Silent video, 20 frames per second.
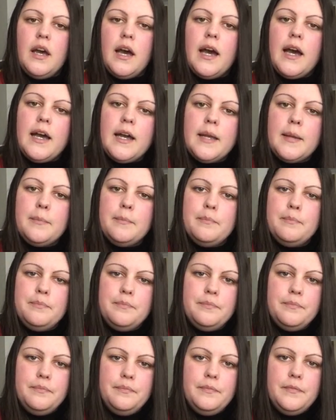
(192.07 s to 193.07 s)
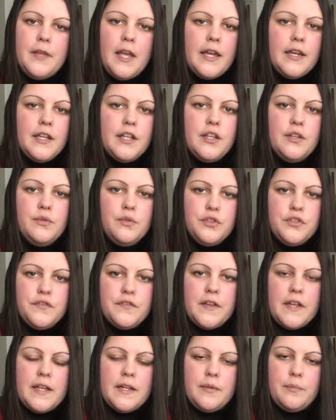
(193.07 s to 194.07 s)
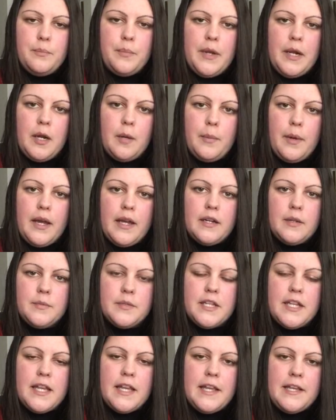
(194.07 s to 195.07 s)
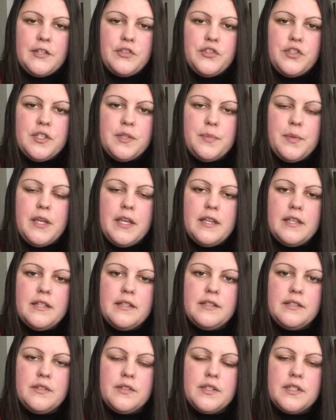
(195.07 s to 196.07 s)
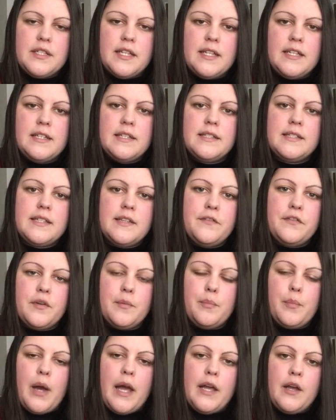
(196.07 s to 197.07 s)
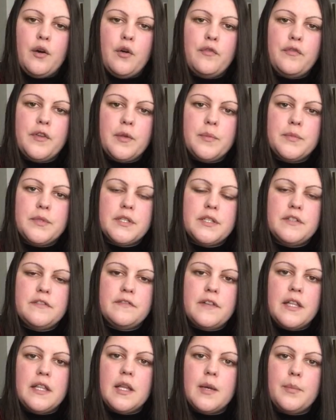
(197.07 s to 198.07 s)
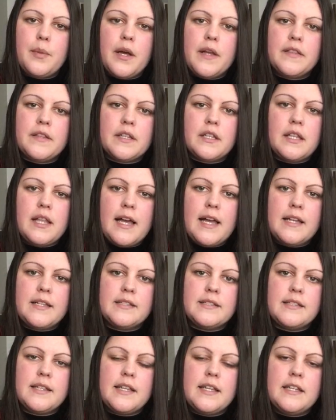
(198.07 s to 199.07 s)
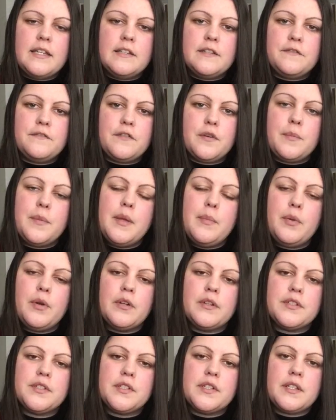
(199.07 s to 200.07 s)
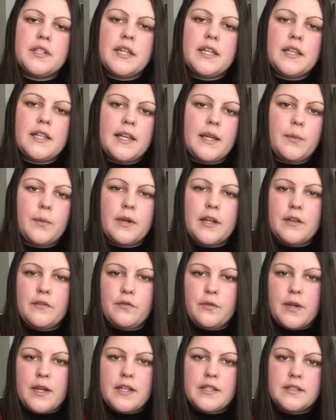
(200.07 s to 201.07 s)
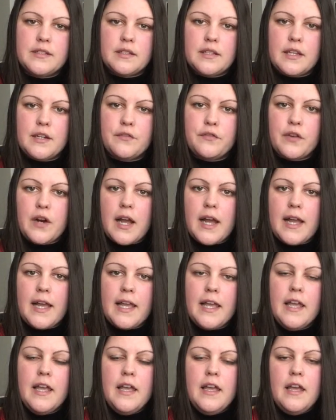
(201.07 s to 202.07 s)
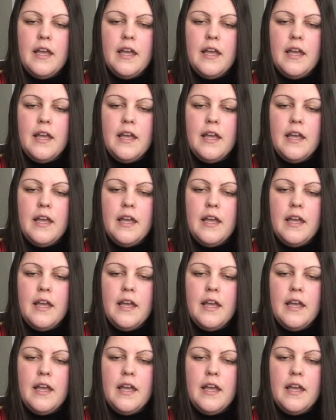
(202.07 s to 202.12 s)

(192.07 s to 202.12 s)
I'm not a huge fan of bare bottom tanks just because there's a tendency for biofilm to develop on the glass, and for me personally, like when I've raised a lot of fry,